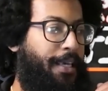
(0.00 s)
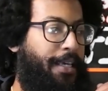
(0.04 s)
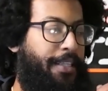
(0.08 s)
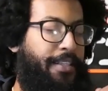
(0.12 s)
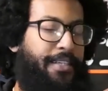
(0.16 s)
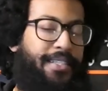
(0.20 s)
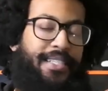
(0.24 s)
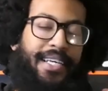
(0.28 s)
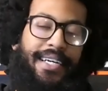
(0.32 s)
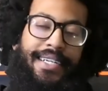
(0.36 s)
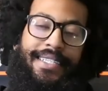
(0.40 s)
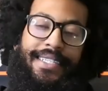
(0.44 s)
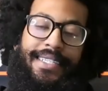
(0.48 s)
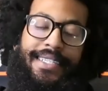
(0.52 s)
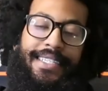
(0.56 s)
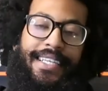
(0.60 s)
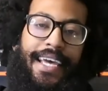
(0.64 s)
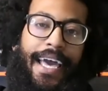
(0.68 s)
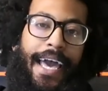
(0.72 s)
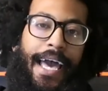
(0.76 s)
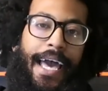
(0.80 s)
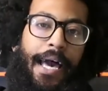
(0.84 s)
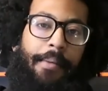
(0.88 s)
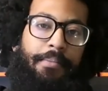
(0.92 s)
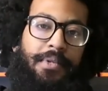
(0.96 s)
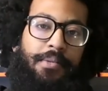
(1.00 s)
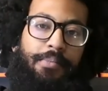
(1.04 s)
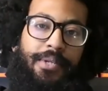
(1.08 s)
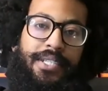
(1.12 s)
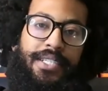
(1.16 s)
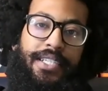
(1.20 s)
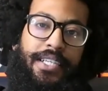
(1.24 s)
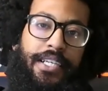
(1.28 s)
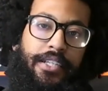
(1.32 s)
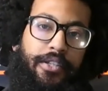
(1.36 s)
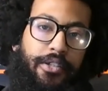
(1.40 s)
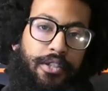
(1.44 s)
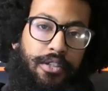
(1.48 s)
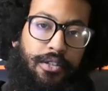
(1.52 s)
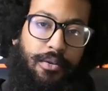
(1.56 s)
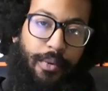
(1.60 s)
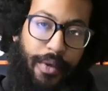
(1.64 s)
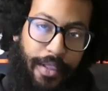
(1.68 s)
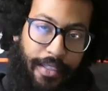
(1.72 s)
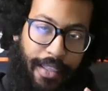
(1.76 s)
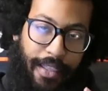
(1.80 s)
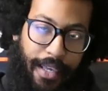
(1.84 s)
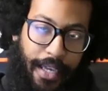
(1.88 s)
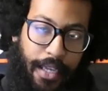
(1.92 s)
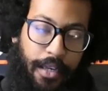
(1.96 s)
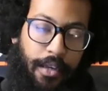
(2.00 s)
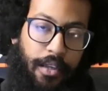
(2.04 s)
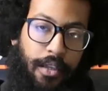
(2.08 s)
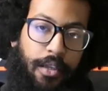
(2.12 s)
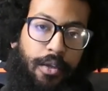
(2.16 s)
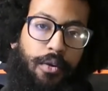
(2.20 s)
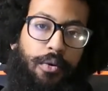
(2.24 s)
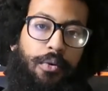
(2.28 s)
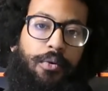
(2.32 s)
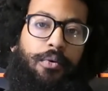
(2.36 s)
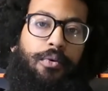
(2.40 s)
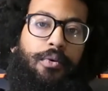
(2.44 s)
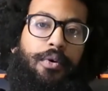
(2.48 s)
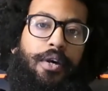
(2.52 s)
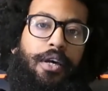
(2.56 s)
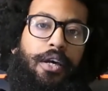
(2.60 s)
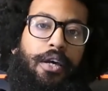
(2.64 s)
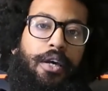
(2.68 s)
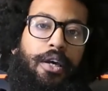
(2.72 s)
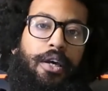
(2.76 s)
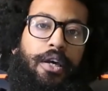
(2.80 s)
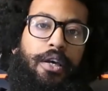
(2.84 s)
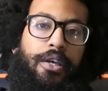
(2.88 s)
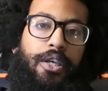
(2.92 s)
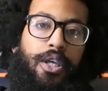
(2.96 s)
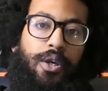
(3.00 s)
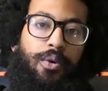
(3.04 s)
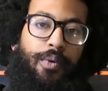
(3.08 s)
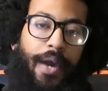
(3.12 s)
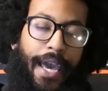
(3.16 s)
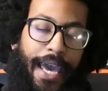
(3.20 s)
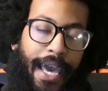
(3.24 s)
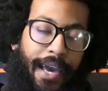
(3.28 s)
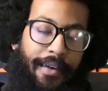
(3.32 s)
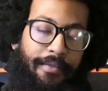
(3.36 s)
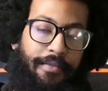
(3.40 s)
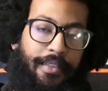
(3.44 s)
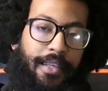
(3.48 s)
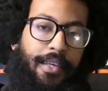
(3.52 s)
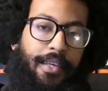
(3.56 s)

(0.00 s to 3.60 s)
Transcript: there's untapped potential within you. You have